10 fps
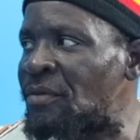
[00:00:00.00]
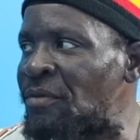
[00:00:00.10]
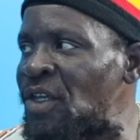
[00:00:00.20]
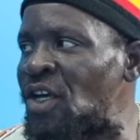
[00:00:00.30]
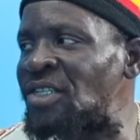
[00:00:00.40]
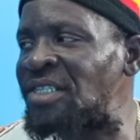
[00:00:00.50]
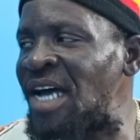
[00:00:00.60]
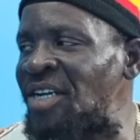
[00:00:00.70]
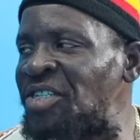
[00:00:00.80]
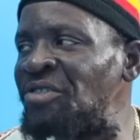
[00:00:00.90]
Me just
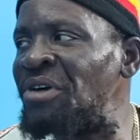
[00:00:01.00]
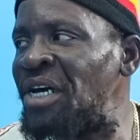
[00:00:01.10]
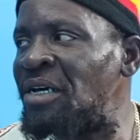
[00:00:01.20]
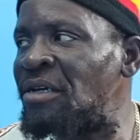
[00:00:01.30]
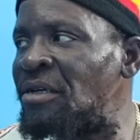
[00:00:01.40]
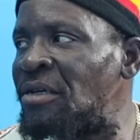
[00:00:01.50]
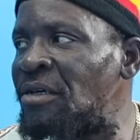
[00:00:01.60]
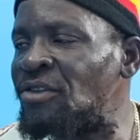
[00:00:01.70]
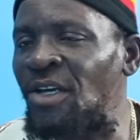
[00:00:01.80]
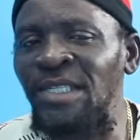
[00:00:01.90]
dash away.
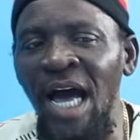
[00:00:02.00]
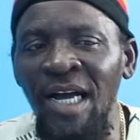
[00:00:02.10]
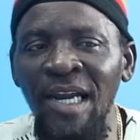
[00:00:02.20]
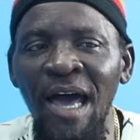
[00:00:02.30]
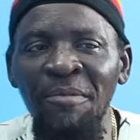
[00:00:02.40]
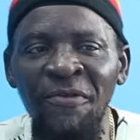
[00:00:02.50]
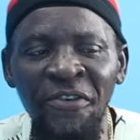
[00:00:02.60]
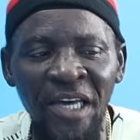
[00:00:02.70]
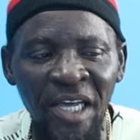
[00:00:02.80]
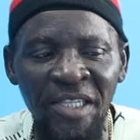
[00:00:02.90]
Just act like me
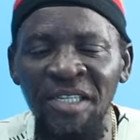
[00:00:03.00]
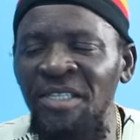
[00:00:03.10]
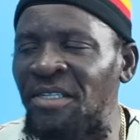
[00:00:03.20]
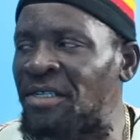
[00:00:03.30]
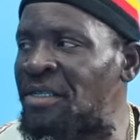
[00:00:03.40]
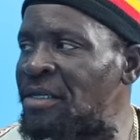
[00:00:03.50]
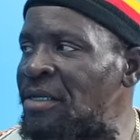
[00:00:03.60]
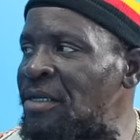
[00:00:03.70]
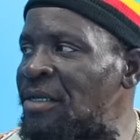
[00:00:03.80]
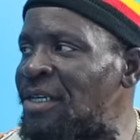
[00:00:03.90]
forget it.
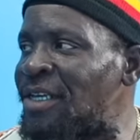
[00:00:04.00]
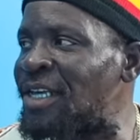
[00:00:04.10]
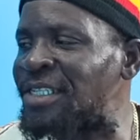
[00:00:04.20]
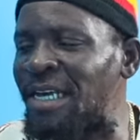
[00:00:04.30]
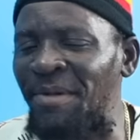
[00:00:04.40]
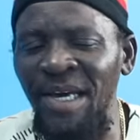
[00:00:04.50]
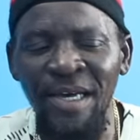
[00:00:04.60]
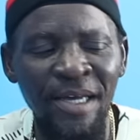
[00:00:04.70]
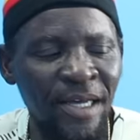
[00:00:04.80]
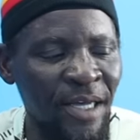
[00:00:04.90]
me?
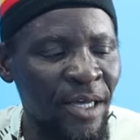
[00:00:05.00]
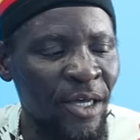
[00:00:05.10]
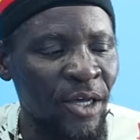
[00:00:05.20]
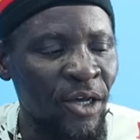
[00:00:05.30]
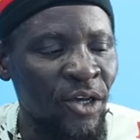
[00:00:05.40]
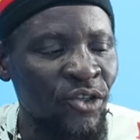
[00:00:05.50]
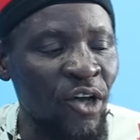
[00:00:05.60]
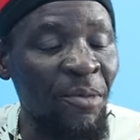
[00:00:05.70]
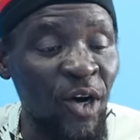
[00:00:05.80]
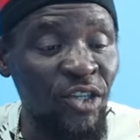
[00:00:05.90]

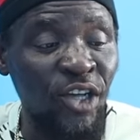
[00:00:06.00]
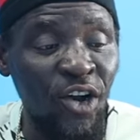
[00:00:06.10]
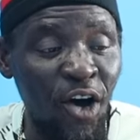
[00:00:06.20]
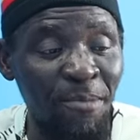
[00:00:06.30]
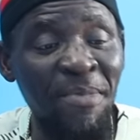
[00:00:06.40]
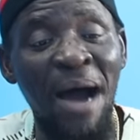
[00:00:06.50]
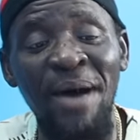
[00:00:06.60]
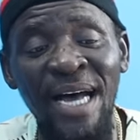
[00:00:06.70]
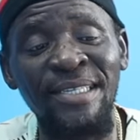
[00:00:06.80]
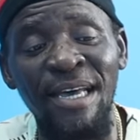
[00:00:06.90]
So me go to
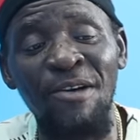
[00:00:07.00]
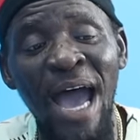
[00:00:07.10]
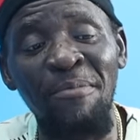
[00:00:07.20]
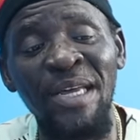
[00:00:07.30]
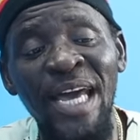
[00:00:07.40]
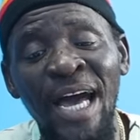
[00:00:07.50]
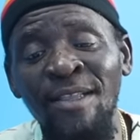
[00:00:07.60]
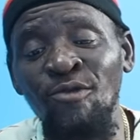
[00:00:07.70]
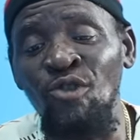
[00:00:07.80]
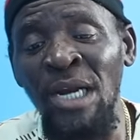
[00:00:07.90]
Obama and say, right, me there
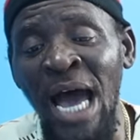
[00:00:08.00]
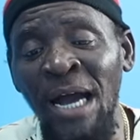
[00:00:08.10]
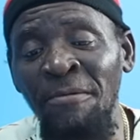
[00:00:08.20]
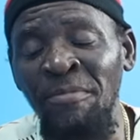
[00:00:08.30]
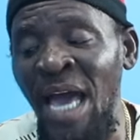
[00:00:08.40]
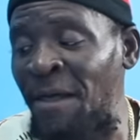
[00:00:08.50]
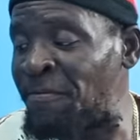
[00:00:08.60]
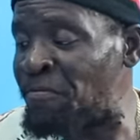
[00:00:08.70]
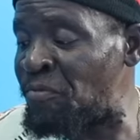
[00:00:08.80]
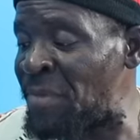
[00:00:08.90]
too long. Me
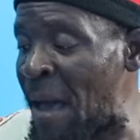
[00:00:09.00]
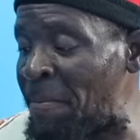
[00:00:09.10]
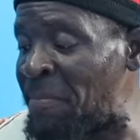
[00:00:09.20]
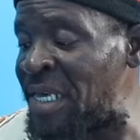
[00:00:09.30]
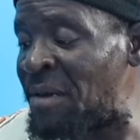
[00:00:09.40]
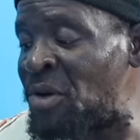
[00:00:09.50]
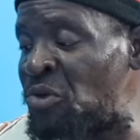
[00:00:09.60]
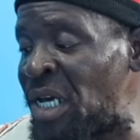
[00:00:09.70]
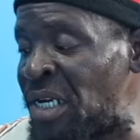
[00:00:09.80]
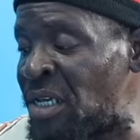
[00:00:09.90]
and, me and baby
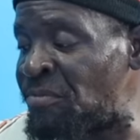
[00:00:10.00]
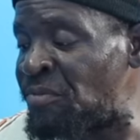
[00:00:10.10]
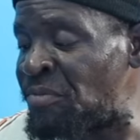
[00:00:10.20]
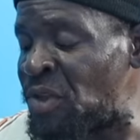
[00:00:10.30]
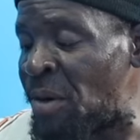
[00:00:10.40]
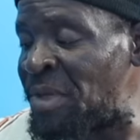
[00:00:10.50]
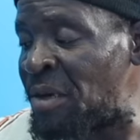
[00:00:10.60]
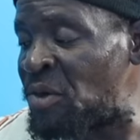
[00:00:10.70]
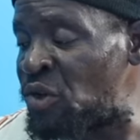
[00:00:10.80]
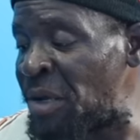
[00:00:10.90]
weird, not
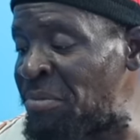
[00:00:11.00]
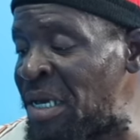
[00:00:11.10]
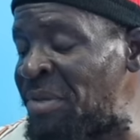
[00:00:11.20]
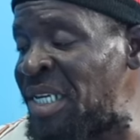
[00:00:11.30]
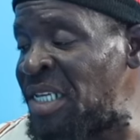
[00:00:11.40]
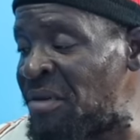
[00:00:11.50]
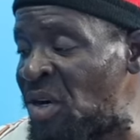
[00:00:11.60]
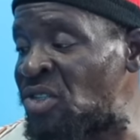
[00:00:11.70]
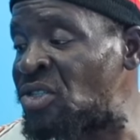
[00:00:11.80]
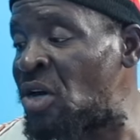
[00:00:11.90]
baby weird, baby
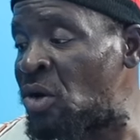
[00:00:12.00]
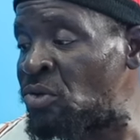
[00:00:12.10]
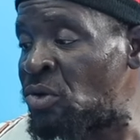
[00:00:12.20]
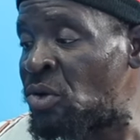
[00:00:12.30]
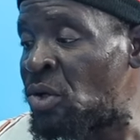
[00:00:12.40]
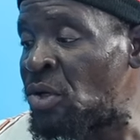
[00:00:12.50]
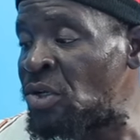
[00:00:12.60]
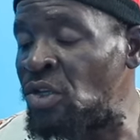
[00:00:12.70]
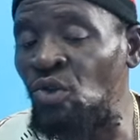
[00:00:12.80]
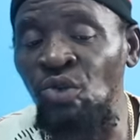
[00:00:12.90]
demons now. Oh,
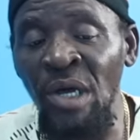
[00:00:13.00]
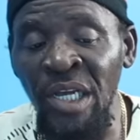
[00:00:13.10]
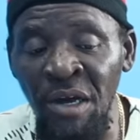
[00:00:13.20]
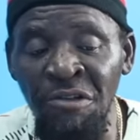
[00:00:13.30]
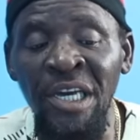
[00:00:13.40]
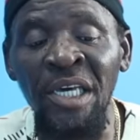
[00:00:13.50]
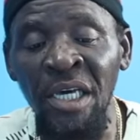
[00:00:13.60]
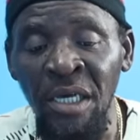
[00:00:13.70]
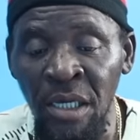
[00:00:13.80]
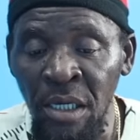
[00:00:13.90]
okay. The youth Ricky.